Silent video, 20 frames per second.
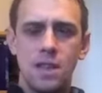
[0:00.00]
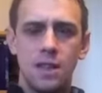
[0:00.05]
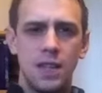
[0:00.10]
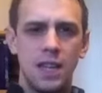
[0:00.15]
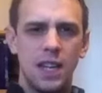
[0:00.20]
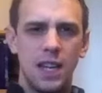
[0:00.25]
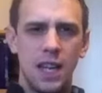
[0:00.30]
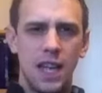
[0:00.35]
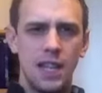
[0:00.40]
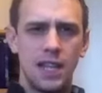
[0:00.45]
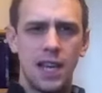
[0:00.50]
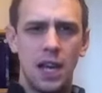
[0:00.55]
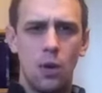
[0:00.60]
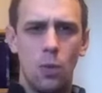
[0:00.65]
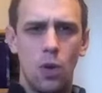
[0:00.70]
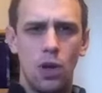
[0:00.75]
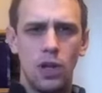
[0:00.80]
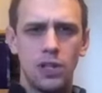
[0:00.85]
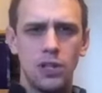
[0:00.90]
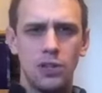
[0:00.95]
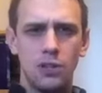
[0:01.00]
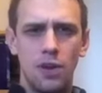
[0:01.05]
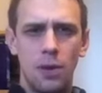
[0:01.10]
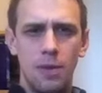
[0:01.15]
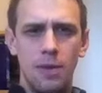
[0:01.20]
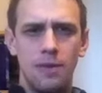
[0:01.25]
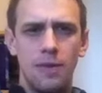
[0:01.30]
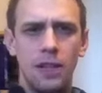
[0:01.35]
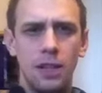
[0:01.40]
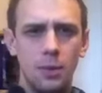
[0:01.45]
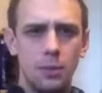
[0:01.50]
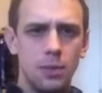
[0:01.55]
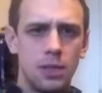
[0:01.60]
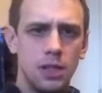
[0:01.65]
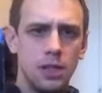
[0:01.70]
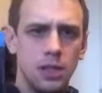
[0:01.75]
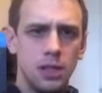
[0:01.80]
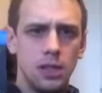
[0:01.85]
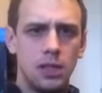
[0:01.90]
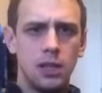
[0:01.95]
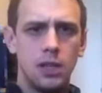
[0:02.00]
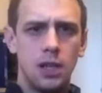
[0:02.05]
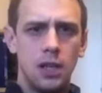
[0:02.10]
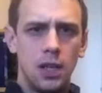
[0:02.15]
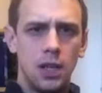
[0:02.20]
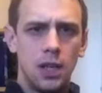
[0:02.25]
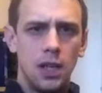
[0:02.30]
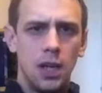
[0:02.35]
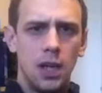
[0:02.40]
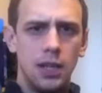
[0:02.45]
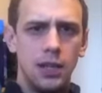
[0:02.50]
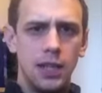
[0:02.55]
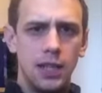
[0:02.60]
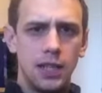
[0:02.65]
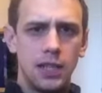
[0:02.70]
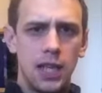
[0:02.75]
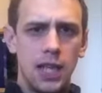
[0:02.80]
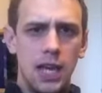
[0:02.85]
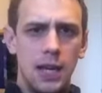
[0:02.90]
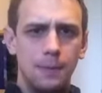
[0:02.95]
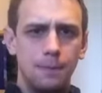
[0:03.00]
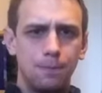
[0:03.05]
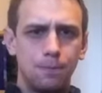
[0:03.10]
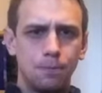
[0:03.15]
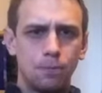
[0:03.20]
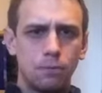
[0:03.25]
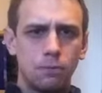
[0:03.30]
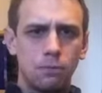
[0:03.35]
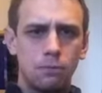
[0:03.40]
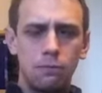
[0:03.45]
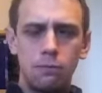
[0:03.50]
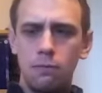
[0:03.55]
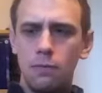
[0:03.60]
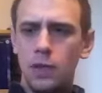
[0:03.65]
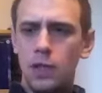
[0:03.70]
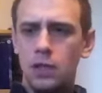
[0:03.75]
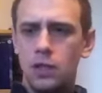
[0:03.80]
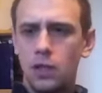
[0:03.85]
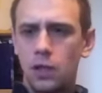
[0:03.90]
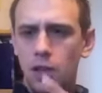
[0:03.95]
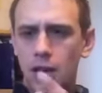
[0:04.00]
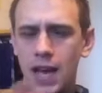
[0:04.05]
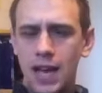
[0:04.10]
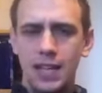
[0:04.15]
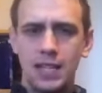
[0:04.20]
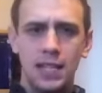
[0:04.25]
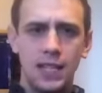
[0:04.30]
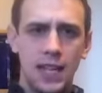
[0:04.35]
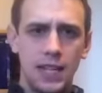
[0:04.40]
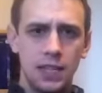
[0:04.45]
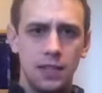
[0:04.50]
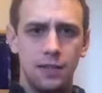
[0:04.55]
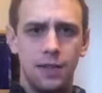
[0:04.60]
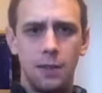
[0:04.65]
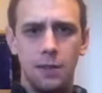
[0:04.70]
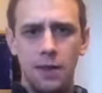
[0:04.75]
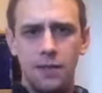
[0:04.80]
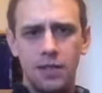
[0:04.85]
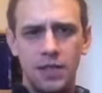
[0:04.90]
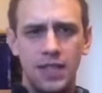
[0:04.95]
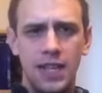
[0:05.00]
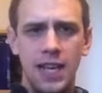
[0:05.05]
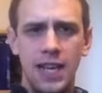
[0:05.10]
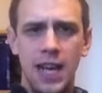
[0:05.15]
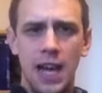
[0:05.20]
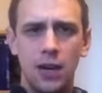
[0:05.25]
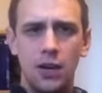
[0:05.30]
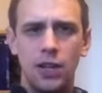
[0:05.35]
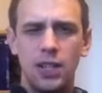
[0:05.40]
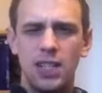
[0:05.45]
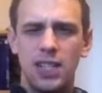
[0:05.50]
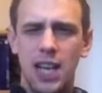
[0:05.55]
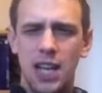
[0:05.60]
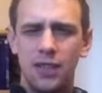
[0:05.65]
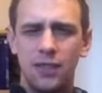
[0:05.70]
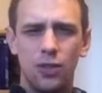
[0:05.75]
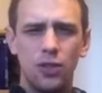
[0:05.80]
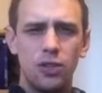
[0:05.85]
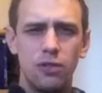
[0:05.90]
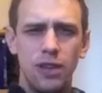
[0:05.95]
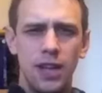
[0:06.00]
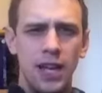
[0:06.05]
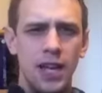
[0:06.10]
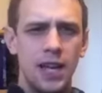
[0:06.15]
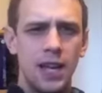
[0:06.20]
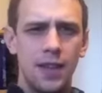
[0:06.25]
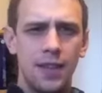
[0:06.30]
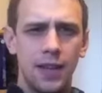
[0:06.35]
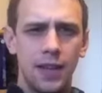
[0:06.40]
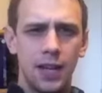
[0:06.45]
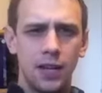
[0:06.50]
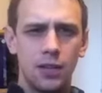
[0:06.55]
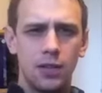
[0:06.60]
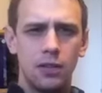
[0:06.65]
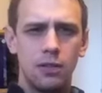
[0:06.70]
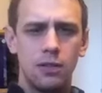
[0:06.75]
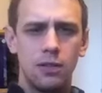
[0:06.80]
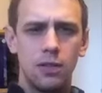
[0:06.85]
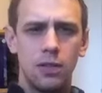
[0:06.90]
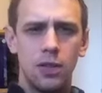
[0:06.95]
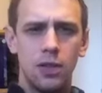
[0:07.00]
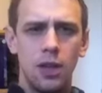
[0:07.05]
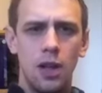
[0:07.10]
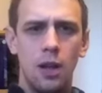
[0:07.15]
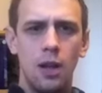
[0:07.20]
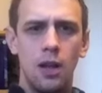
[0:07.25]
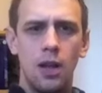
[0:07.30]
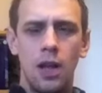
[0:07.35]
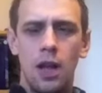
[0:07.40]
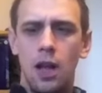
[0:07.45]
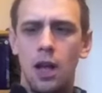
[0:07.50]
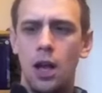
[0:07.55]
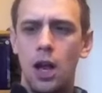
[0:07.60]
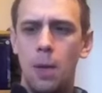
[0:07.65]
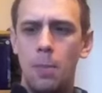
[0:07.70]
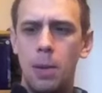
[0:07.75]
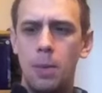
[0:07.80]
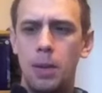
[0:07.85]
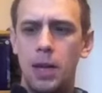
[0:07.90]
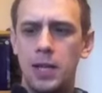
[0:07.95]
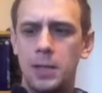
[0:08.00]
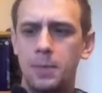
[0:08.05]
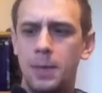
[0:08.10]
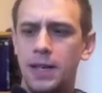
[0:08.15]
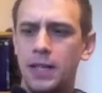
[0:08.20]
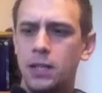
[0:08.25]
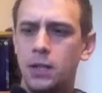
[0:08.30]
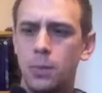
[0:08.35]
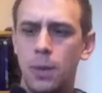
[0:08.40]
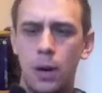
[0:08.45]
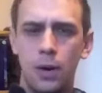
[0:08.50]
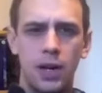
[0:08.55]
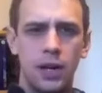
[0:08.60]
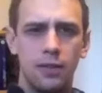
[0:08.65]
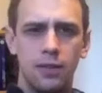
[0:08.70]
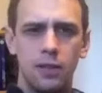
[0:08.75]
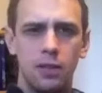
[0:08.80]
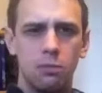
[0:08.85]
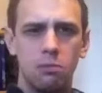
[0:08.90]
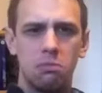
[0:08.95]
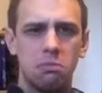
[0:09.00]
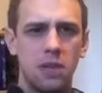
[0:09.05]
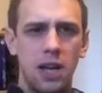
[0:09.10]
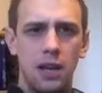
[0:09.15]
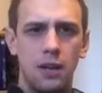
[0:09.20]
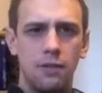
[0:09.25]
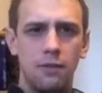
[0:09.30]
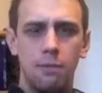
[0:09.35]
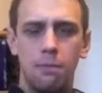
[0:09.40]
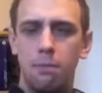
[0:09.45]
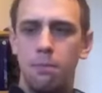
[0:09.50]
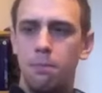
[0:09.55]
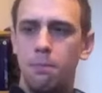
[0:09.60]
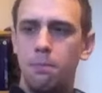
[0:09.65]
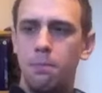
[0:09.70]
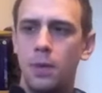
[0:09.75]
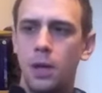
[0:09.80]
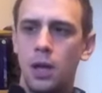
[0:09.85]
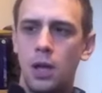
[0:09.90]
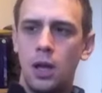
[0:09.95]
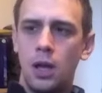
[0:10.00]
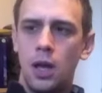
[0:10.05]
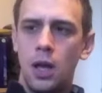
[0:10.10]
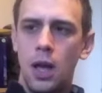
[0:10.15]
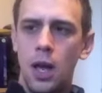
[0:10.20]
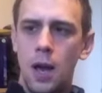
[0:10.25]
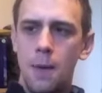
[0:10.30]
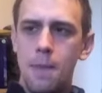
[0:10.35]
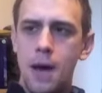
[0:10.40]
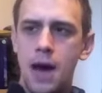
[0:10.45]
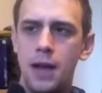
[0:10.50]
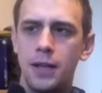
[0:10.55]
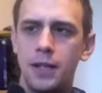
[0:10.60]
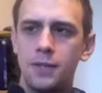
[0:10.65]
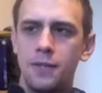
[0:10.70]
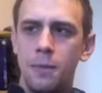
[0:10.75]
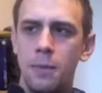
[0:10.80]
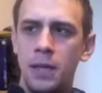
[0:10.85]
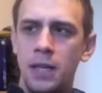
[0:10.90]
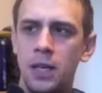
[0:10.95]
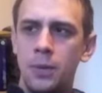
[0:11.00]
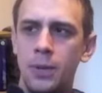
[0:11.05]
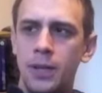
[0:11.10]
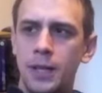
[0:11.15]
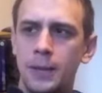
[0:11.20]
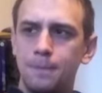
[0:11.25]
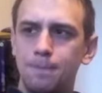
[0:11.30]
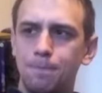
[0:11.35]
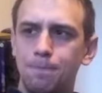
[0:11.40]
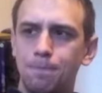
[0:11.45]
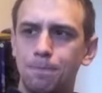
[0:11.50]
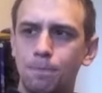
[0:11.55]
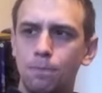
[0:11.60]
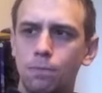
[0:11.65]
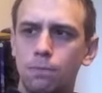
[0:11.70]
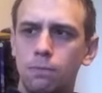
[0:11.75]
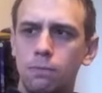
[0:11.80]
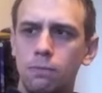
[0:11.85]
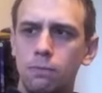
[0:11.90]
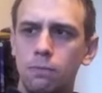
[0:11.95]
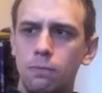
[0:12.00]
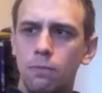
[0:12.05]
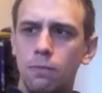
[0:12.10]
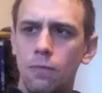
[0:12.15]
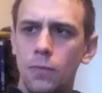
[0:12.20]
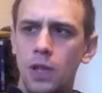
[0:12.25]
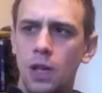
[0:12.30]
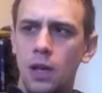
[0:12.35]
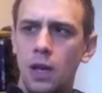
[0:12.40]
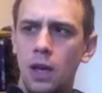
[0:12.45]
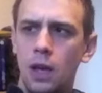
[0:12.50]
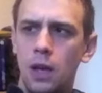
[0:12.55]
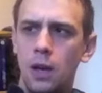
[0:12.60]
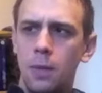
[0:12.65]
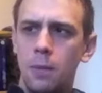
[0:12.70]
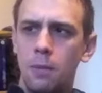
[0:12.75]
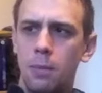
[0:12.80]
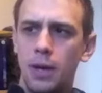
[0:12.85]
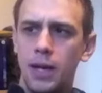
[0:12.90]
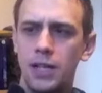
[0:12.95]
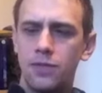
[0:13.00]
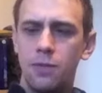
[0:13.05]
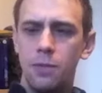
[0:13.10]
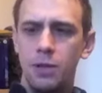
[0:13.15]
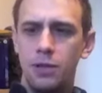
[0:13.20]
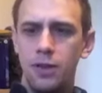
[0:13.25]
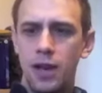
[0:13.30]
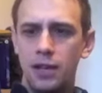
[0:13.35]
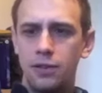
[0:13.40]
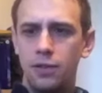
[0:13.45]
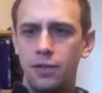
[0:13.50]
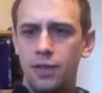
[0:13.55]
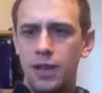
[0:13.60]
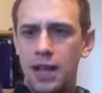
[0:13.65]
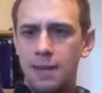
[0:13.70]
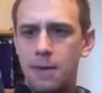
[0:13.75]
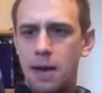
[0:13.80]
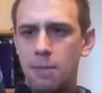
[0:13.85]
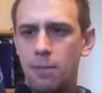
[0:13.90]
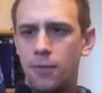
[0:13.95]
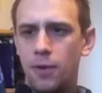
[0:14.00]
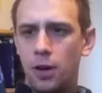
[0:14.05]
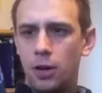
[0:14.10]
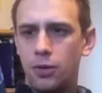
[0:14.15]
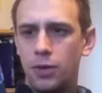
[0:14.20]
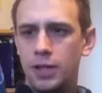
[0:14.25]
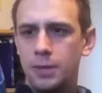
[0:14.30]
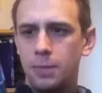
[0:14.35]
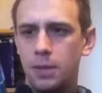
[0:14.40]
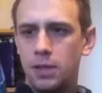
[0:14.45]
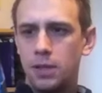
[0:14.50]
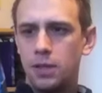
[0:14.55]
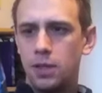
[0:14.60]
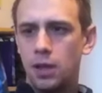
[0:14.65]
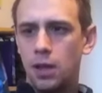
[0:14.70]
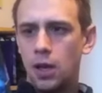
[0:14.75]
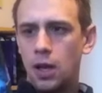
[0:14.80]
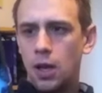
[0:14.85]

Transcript: Thinking like the kind of Wallace and Gromit films and things like that. So excellent film. If you haven't seen it, I know it's kind of underrated. I think not a lot of people that I speak to about it kind of aren't as familiar with it. But it is from the director of Nightmare Before Christmas,